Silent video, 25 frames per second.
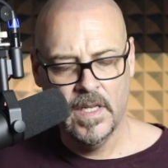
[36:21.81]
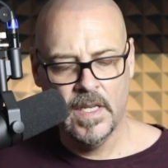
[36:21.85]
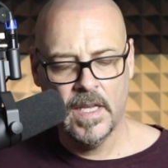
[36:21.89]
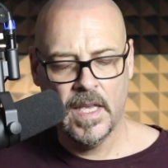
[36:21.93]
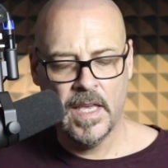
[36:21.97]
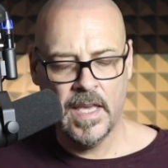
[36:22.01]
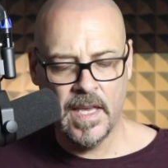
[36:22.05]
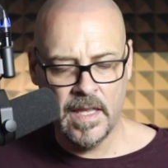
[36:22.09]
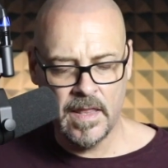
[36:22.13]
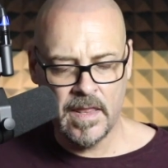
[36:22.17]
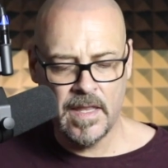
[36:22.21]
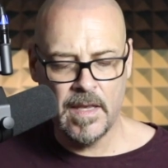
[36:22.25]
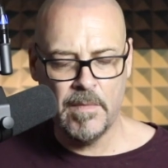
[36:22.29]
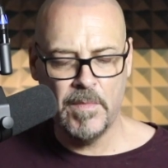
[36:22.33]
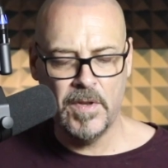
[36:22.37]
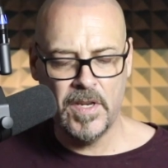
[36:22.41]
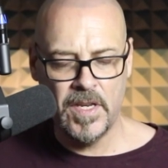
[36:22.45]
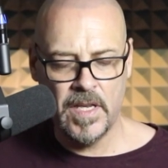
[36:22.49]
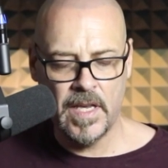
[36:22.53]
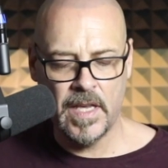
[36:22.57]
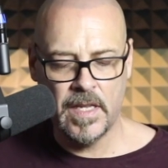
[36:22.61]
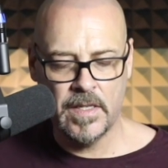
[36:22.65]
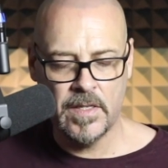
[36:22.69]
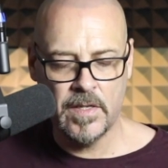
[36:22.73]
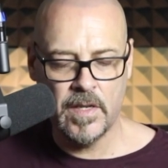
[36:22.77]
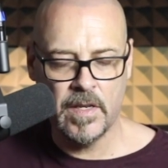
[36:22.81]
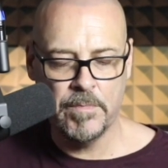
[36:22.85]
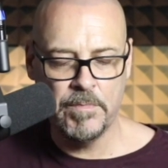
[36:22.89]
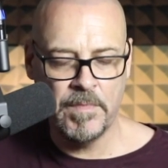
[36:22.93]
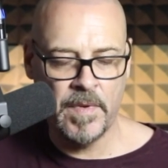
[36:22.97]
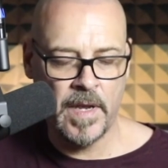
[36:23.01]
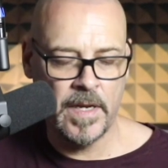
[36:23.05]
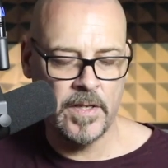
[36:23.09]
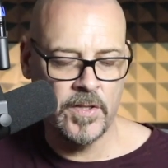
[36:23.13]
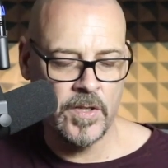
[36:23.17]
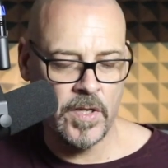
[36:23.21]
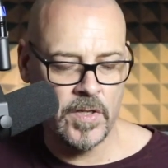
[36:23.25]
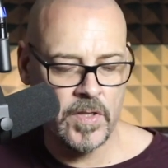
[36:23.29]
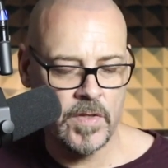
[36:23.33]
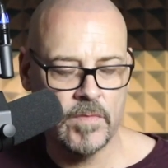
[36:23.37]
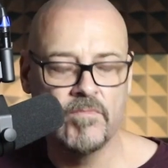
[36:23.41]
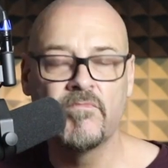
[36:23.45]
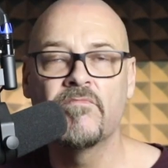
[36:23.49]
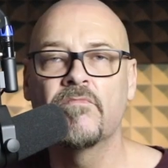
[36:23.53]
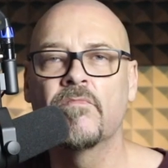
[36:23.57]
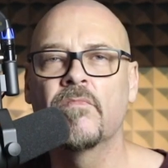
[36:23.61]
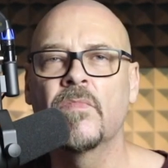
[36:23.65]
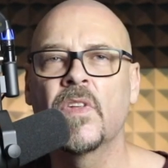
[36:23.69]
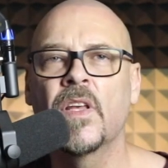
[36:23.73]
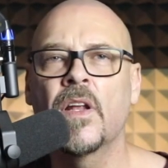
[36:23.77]
Get them in your head. So make just,
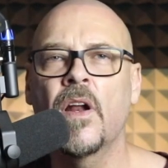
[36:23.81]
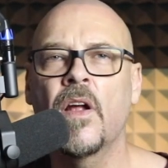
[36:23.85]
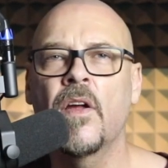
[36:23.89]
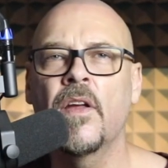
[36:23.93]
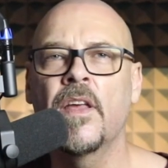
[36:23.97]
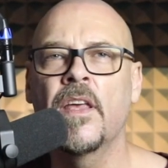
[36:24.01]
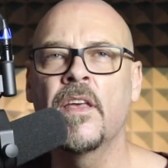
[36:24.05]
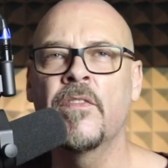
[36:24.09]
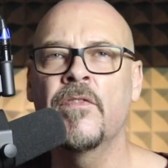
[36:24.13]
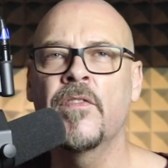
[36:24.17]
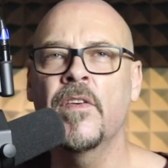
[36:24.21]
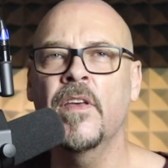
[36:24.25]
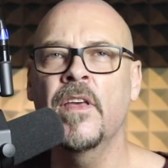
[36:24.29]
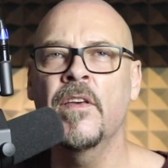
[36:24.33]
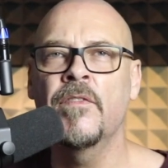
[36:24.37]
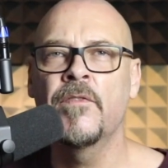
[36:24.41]
you know, if